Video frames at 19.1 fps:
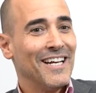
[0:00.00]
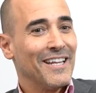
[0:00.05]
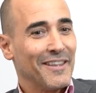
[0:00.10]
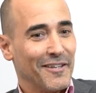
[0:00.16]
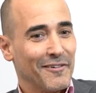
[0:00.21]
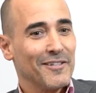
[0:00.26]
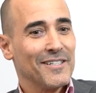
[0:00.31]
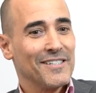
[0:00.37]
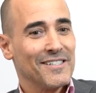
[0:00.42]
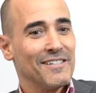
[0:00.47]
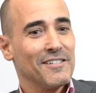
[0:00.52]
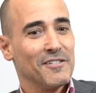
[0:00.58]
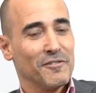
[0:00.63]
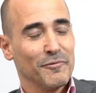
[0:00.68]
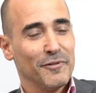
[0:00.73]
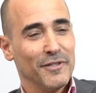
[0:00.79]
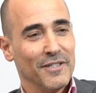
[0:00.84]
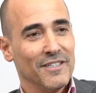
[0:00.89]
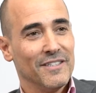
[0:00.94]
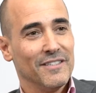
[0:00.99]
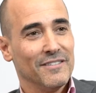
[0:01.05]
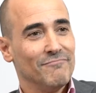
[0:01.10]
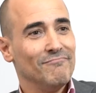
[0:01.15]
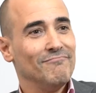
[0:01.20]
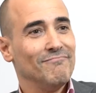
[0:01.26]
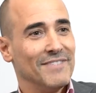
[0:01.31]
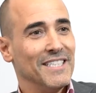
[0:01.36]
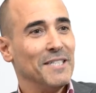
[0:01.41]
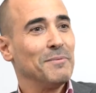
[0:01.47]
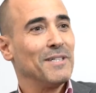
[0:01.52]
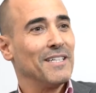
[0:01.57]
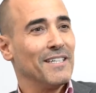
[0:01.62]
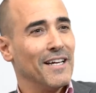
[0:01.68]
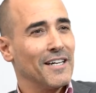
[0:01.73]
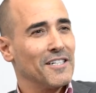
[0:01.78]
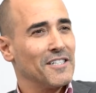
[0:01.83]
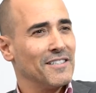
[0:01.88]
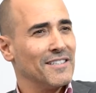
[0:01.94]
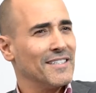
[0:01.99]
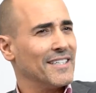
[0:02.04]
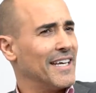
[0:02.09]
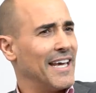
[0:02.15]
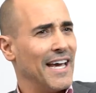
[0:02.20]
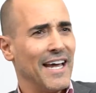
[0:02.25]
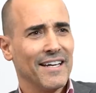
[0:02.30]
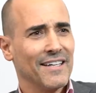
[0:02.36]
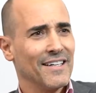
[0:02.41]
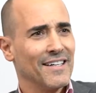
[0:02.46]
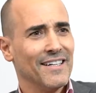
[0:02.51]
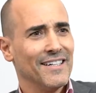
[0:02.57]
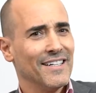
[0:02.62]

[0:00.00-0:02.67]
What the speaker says: there is this real deep connection to Canada,